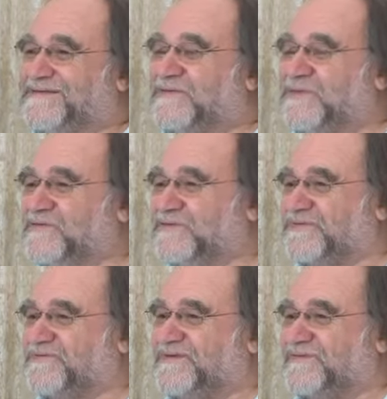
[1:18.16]
So
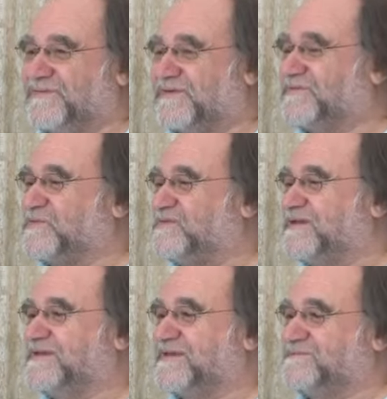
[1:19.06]
those three things
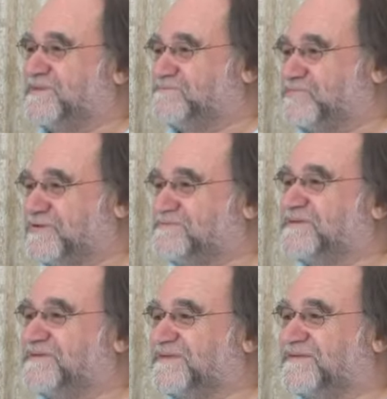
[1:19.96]
already keep me pretty
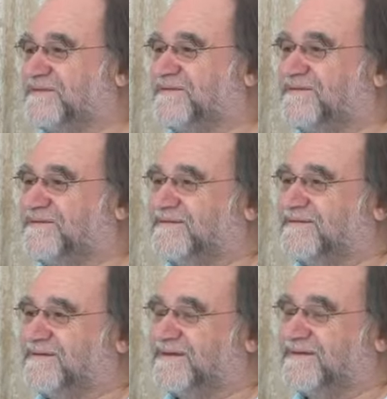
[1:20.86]
busy.
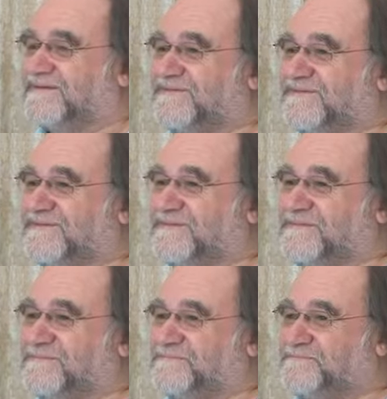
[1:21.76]

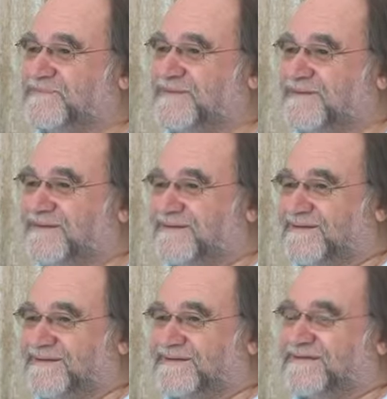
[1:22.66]
And
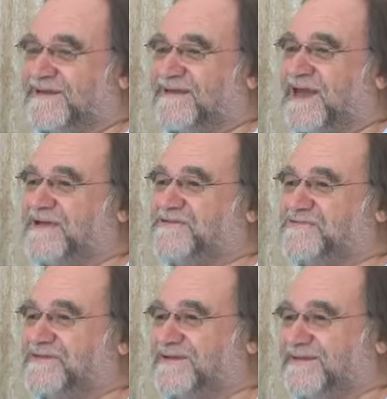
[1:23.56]

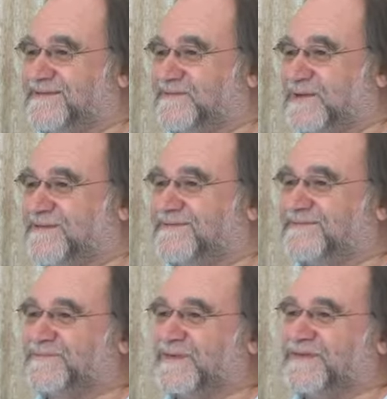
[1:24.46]
occasionally
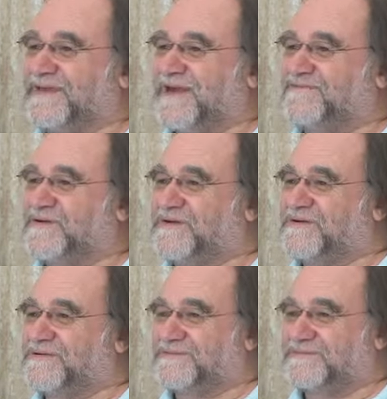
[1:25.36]
we have
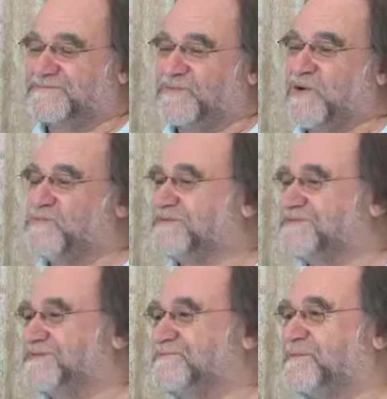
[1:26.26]
our
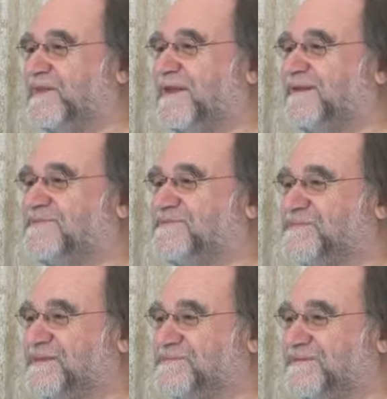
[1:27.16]
moments of plans,
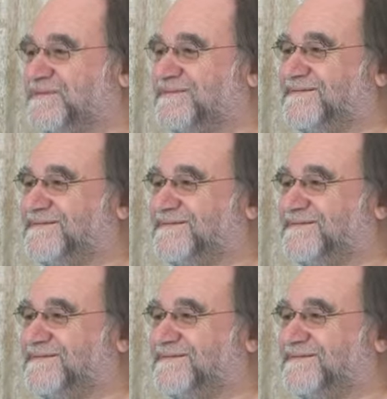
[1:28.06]
maybe.